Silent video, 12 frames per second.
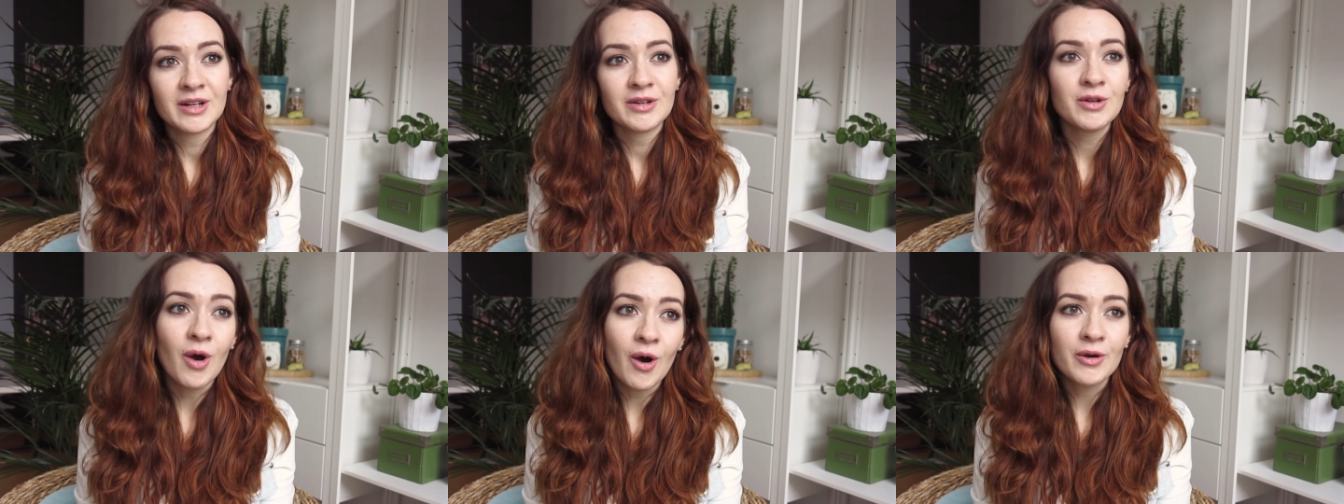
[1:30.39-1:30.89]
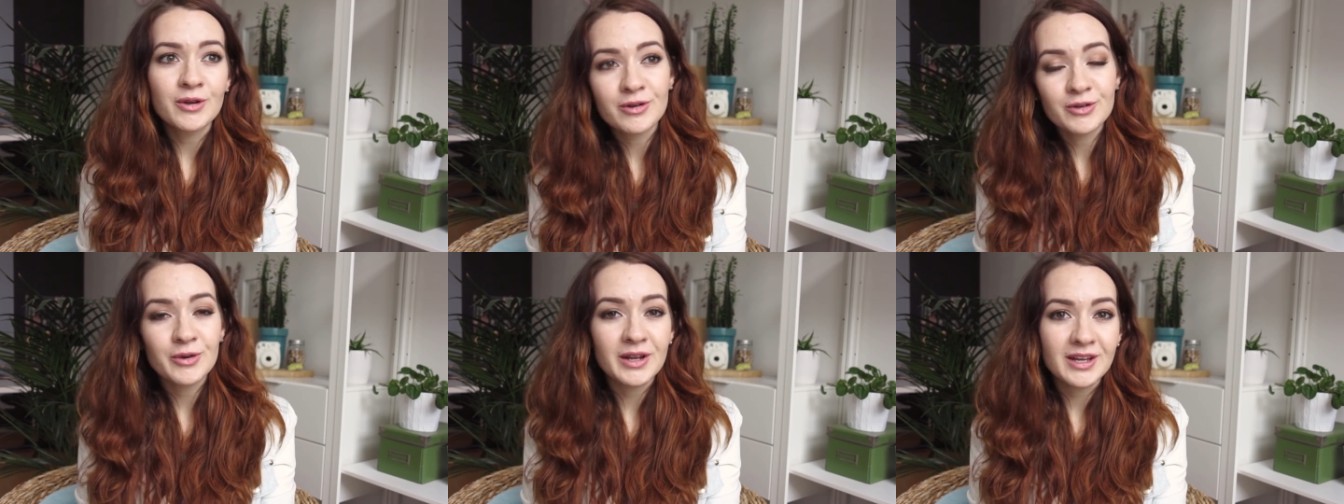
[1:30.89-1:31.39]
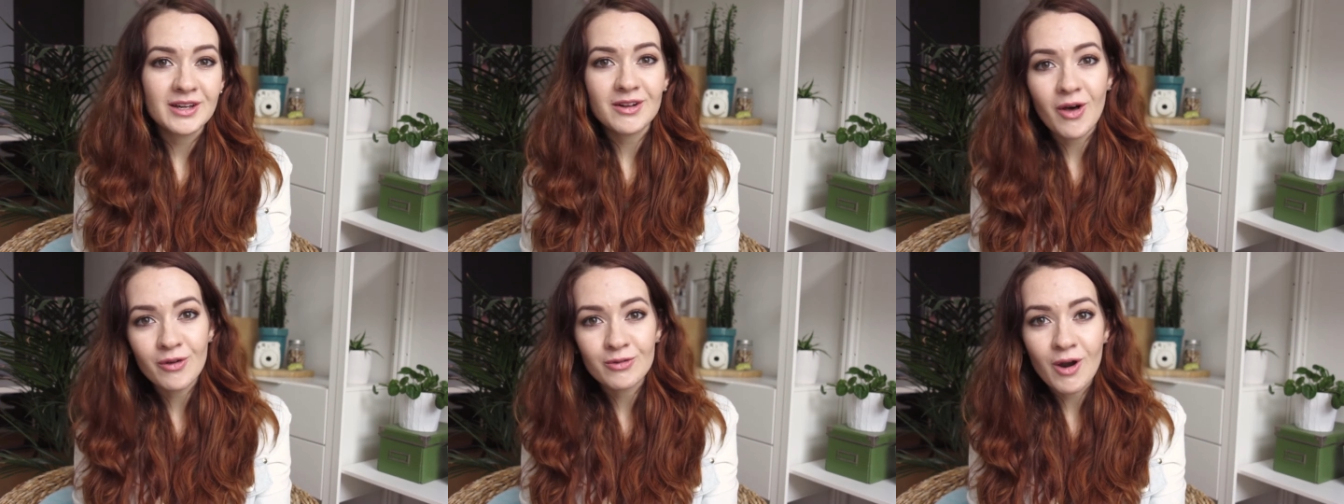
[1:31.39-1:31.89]
no, you're doing it
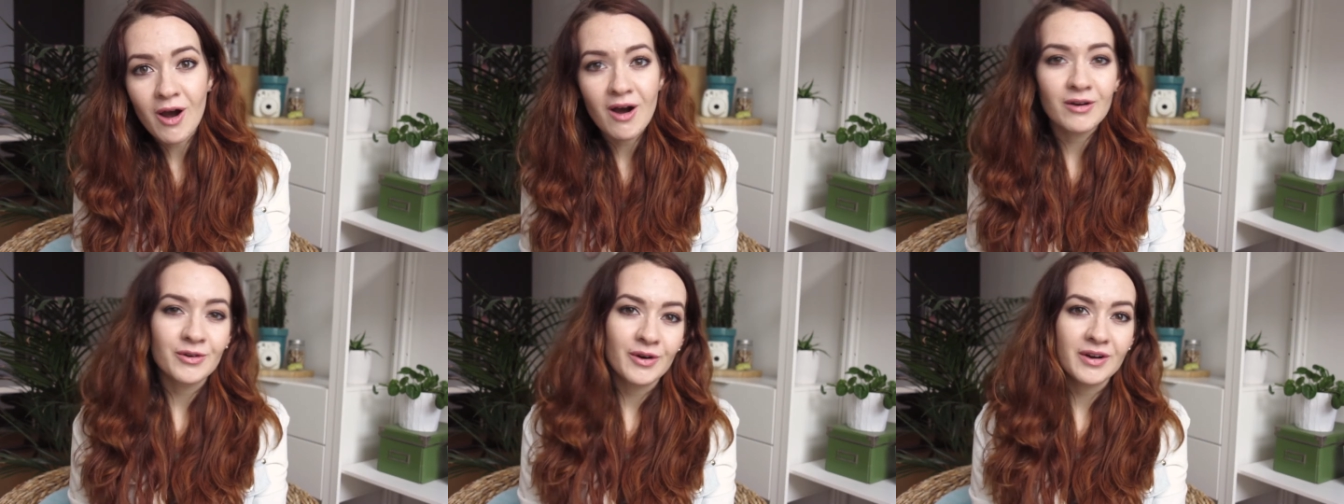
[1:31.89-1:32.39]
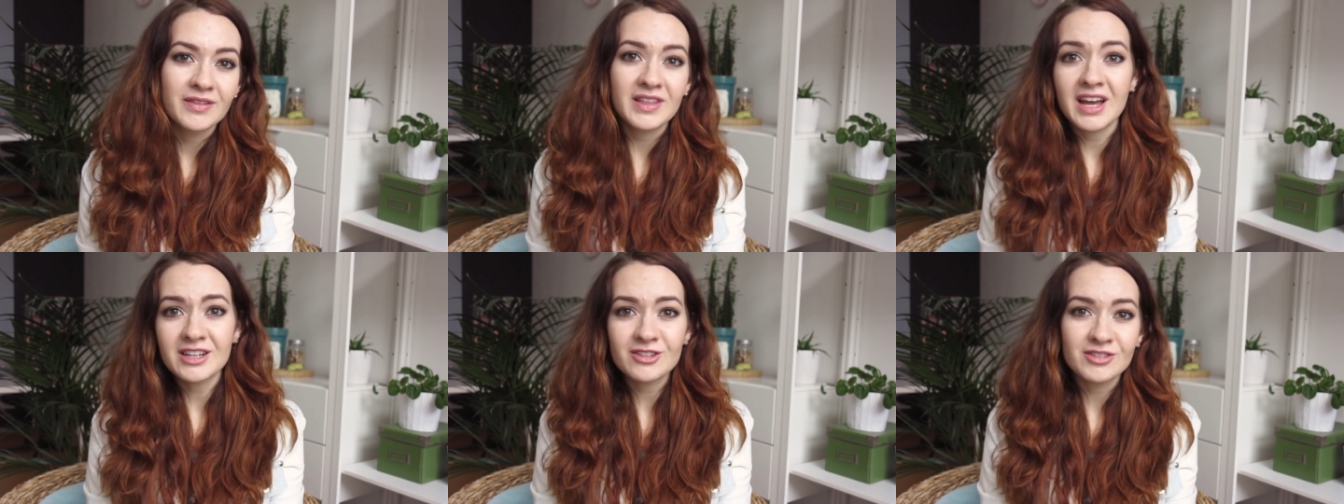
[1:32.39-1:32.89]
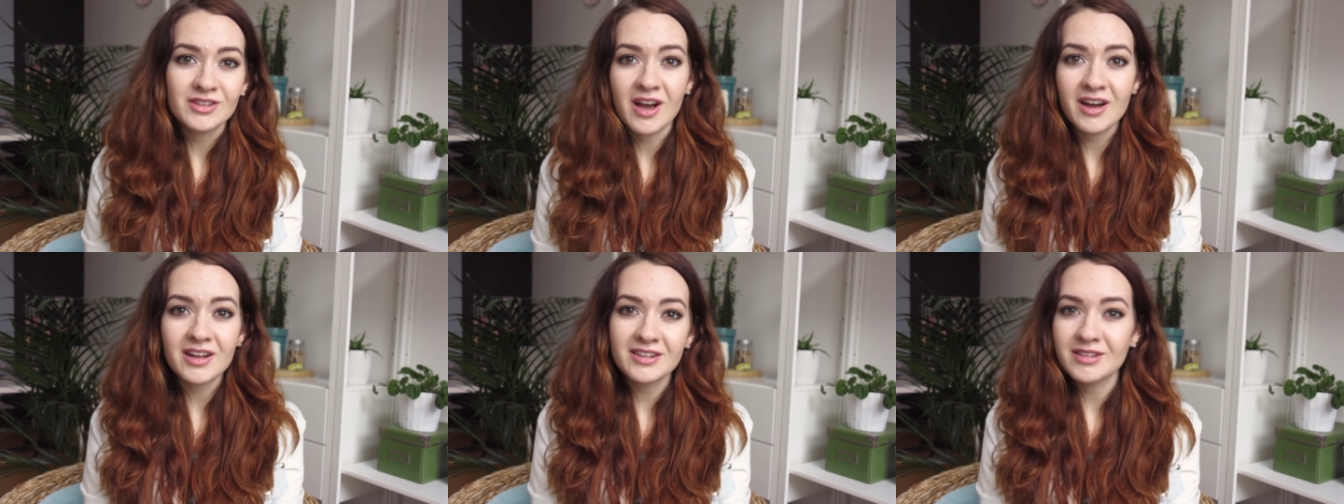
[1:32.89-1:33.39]
all wrong, or that is
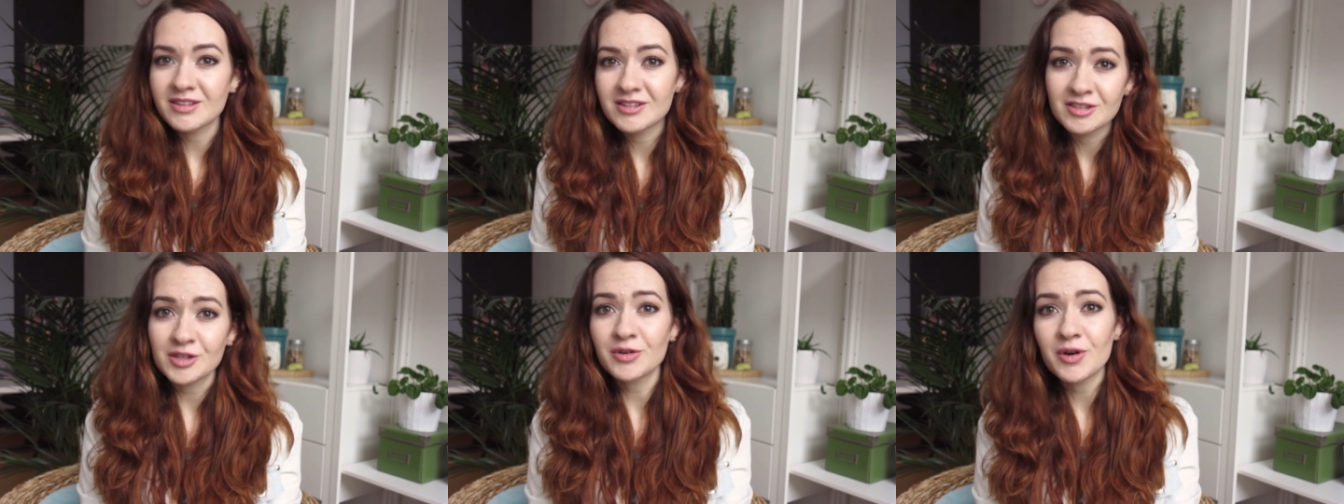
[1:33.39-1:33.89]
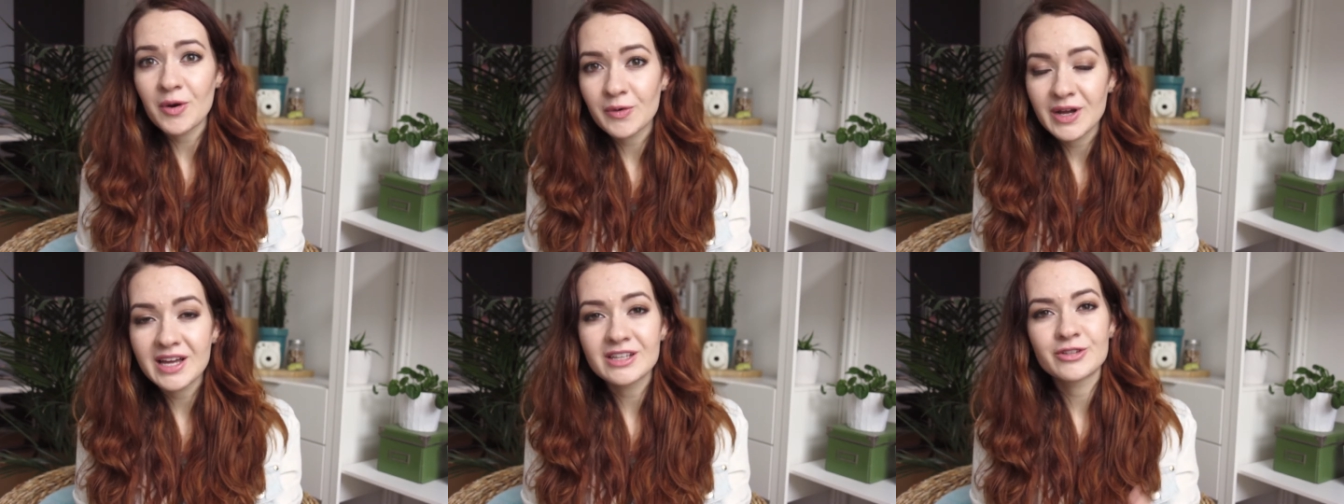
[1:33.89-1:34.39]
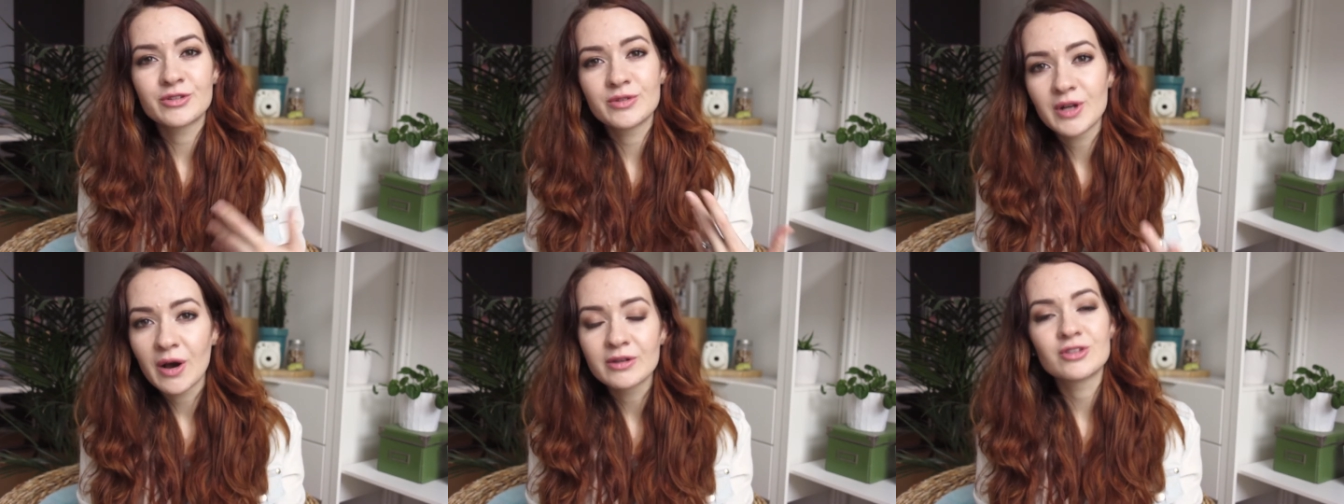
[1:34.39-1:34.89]
not zero waste, you
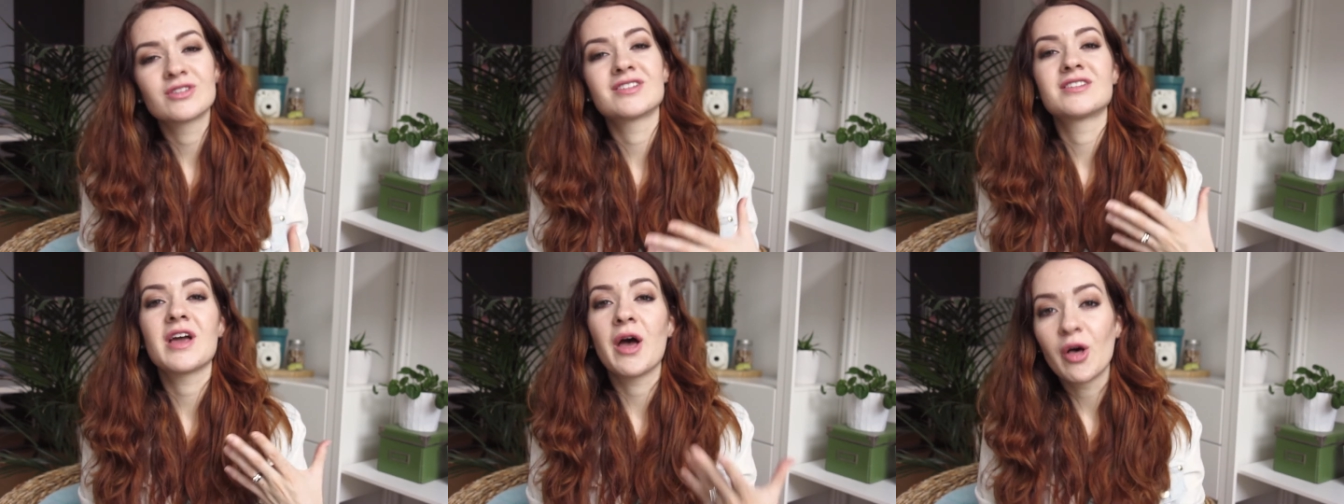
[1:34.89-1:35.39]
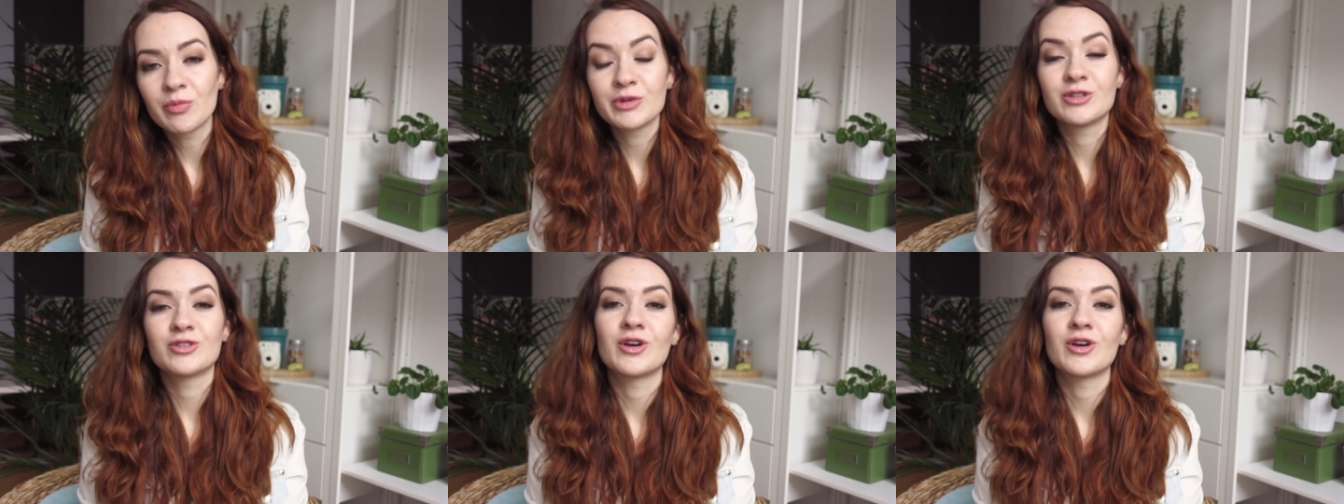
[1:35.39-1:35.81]
know, just help each